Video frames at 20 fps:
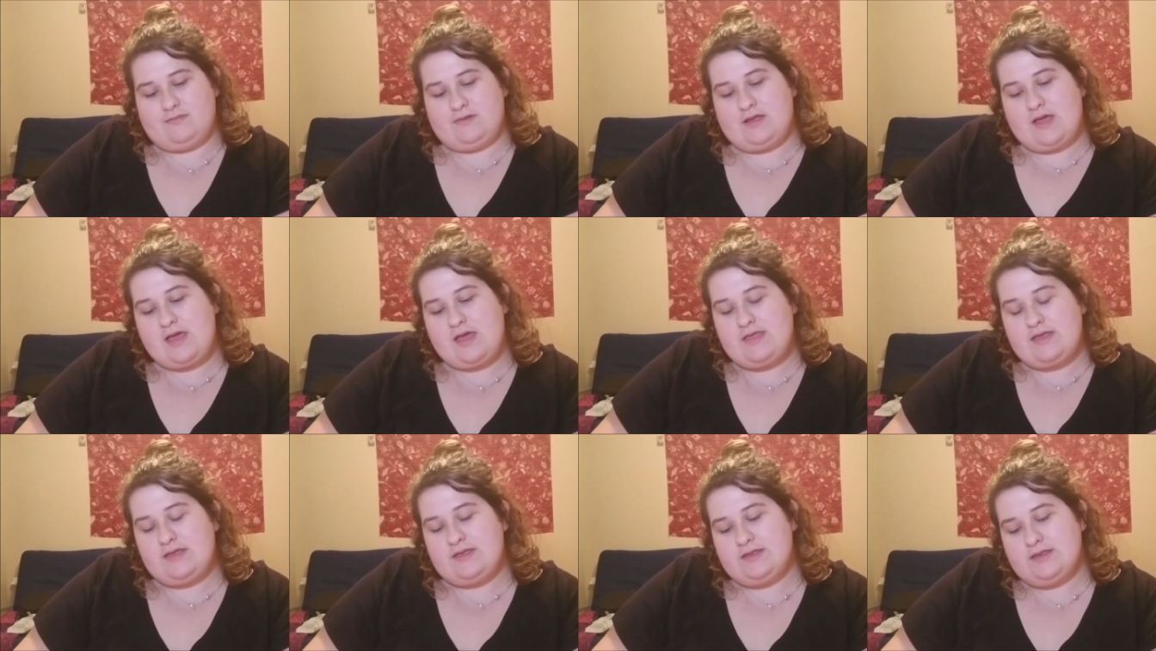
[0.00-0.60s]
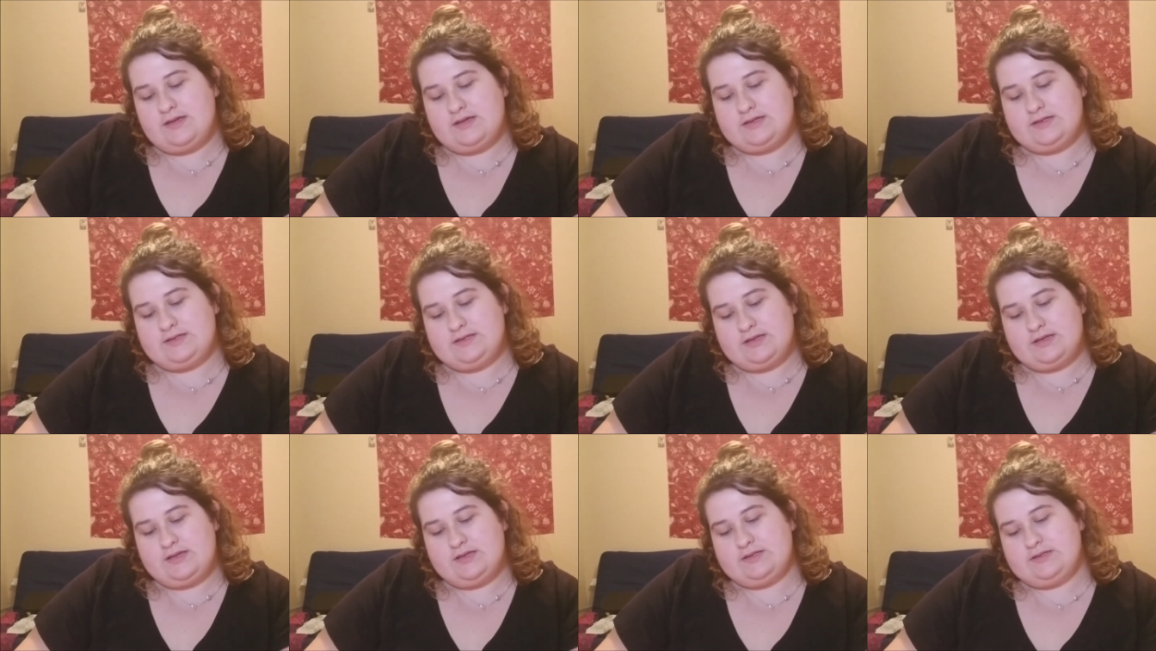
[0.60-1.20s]
I think this
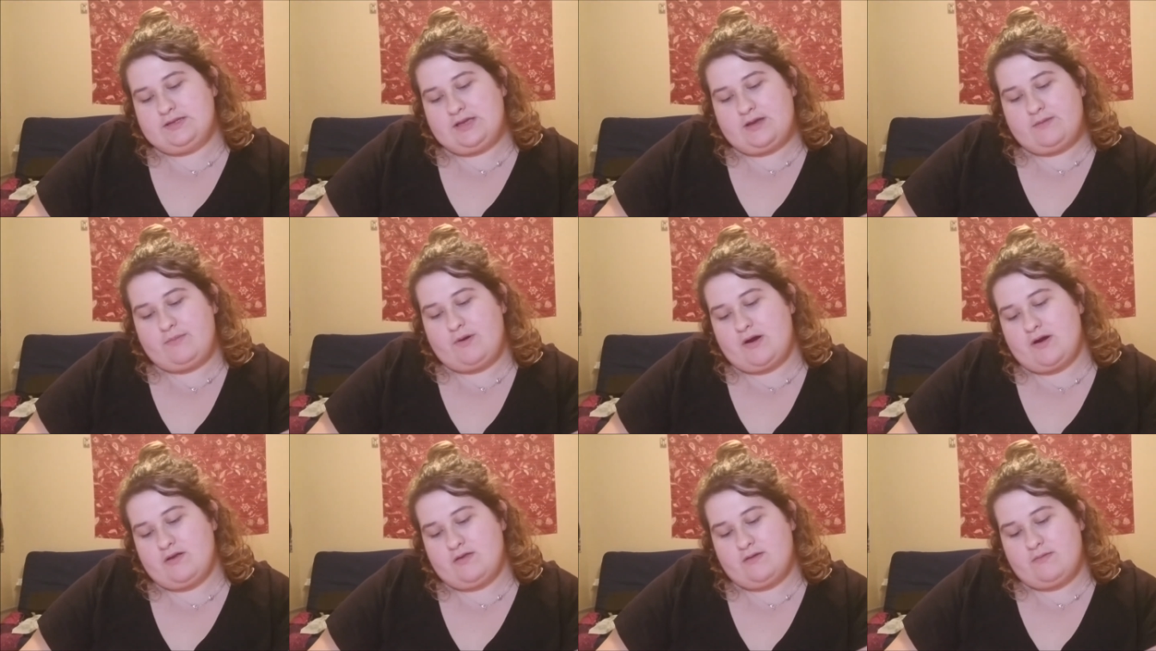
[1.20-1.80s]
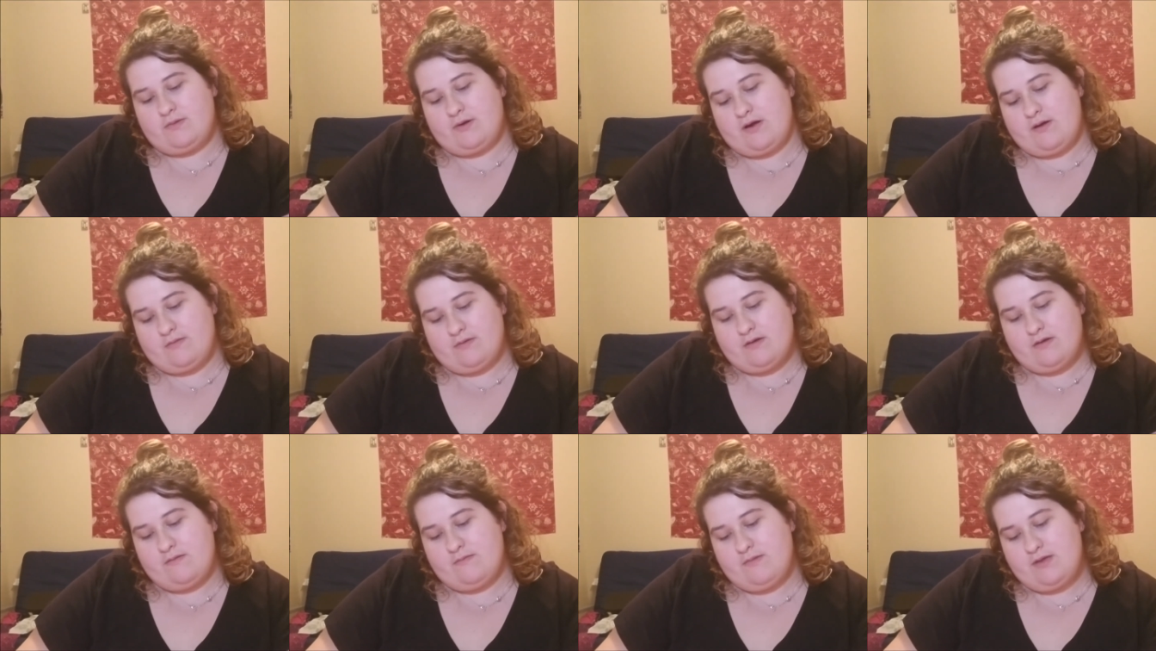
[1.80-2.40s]
is like part of the
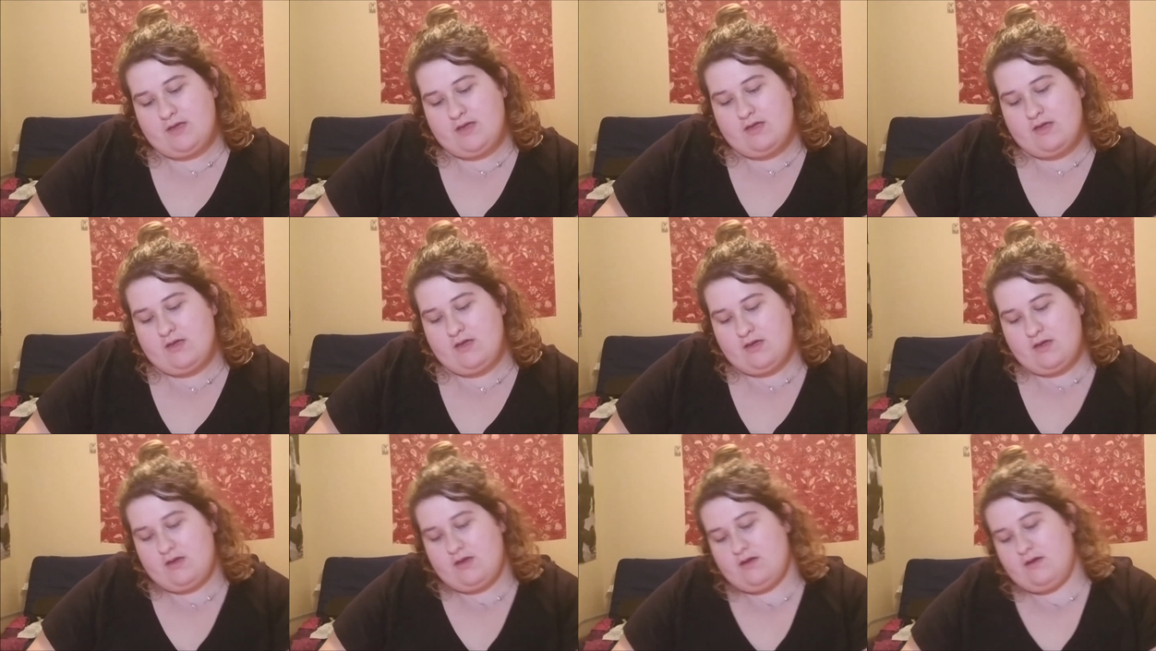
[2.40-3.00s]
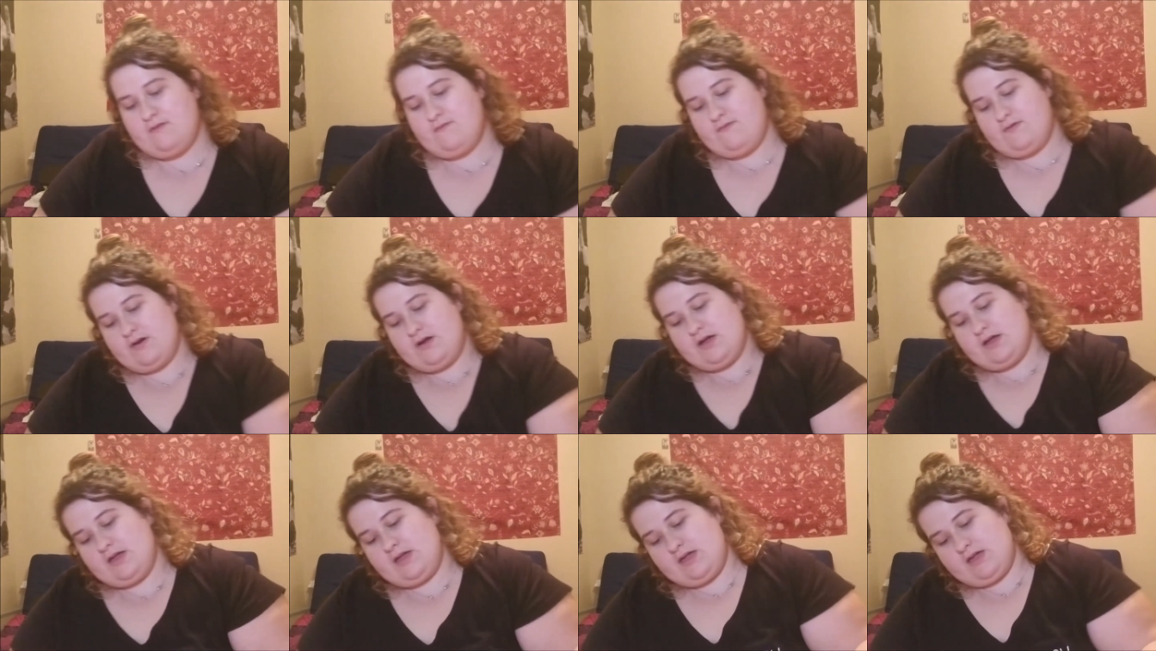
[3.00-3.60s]
problem of
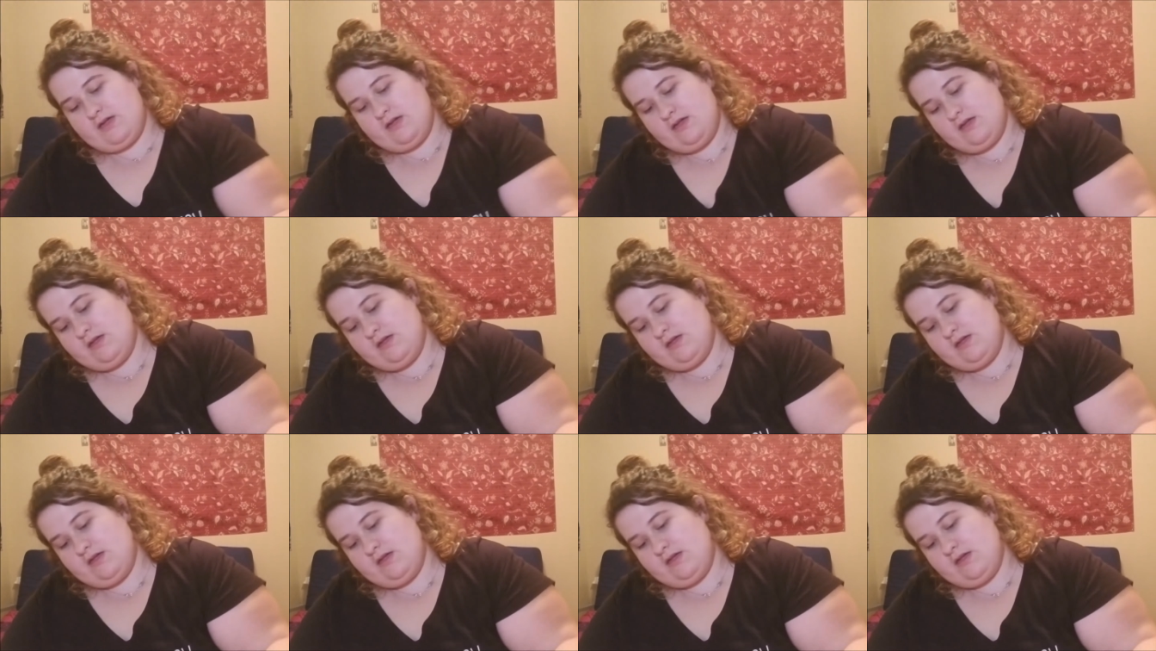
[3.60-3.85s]
why